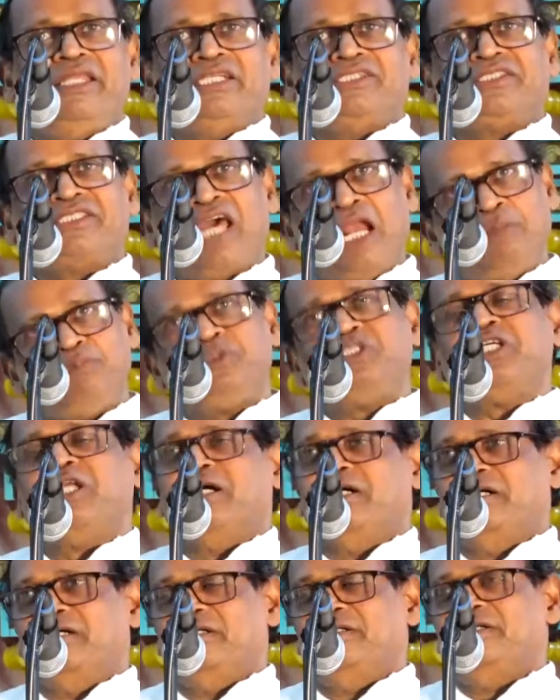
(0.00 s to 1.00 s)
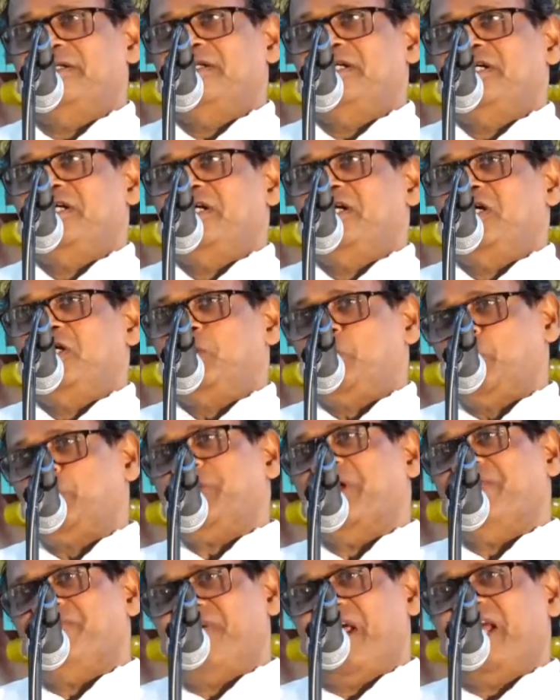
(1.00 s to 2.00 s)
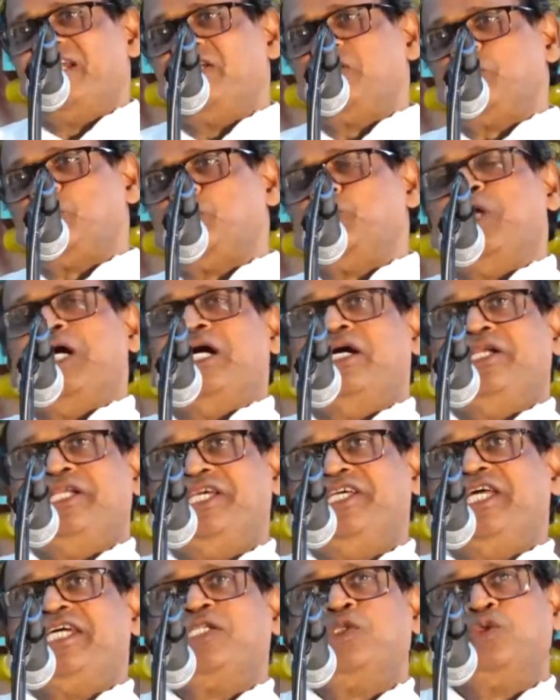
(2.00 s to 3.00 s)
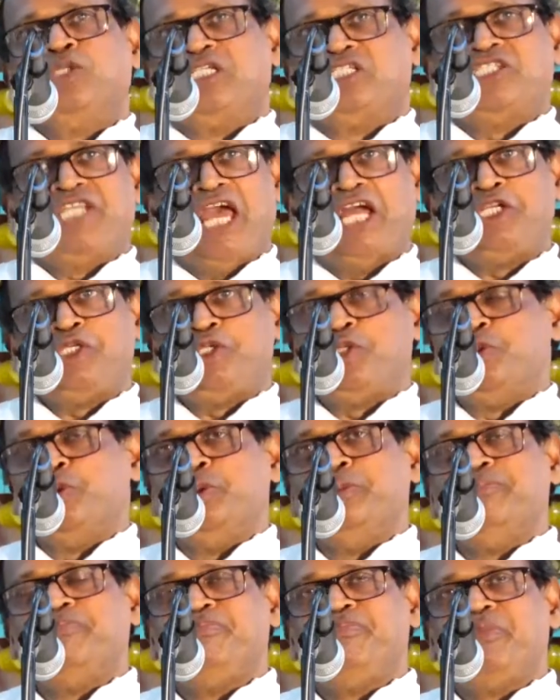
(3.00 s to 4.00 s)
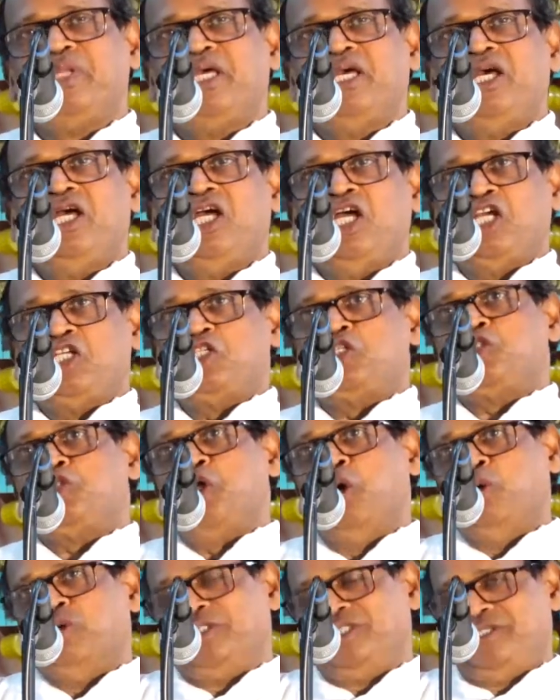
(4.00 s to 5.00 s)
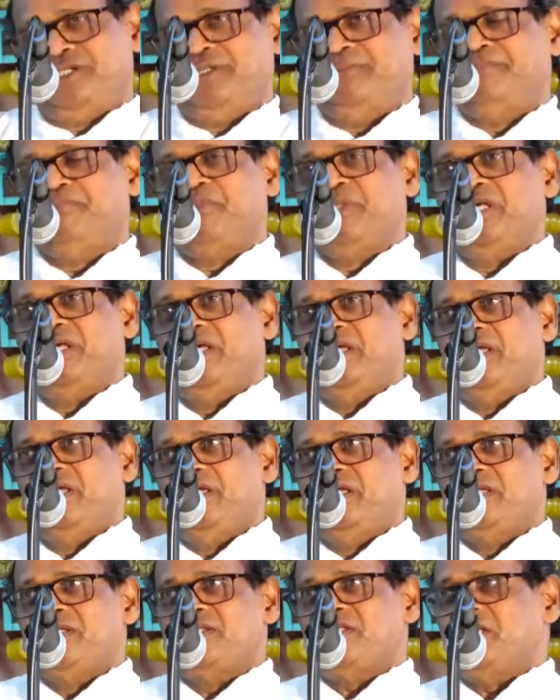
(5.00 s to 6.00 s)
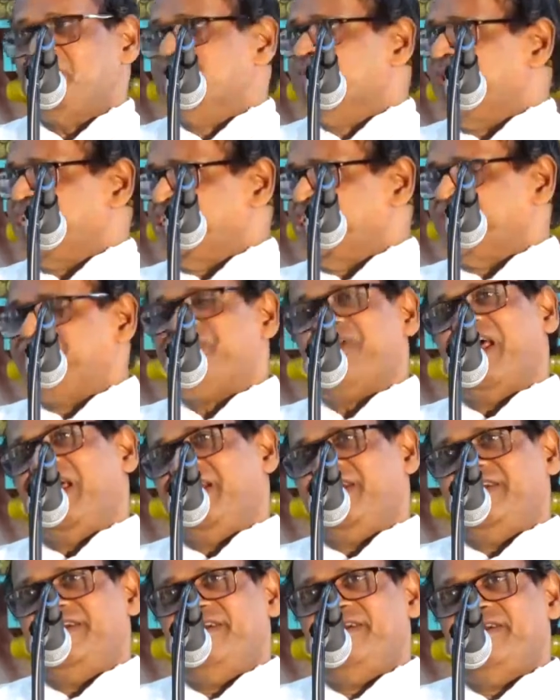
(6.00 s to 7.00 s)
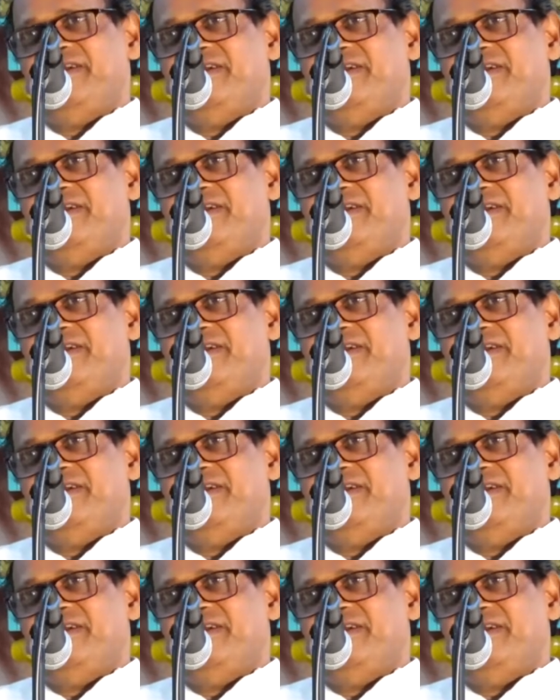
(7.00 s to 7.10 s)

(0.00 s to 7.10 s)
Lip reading: the sculptor took the friend nearer to the statue and showed, "See, my dear friend,